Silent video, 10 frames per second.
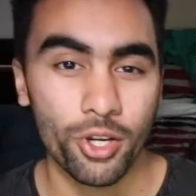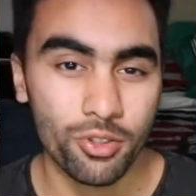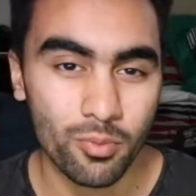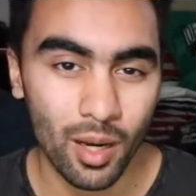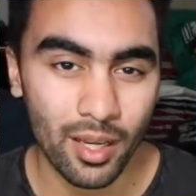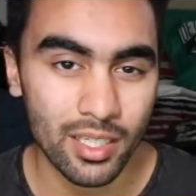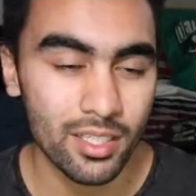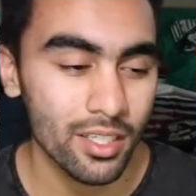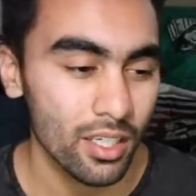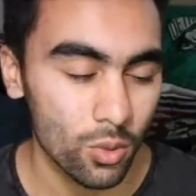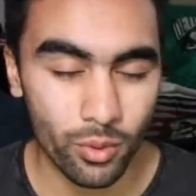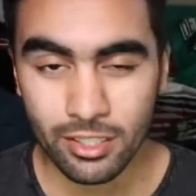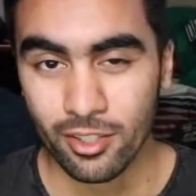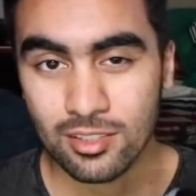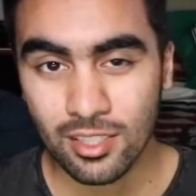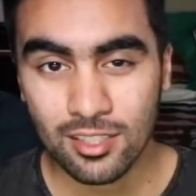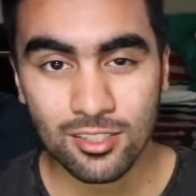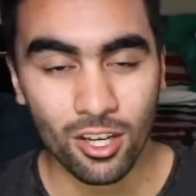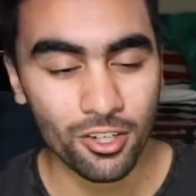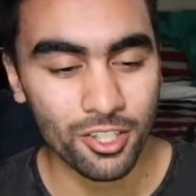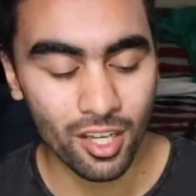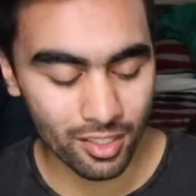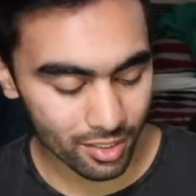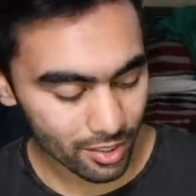you buy it, whether it's dead stock or not.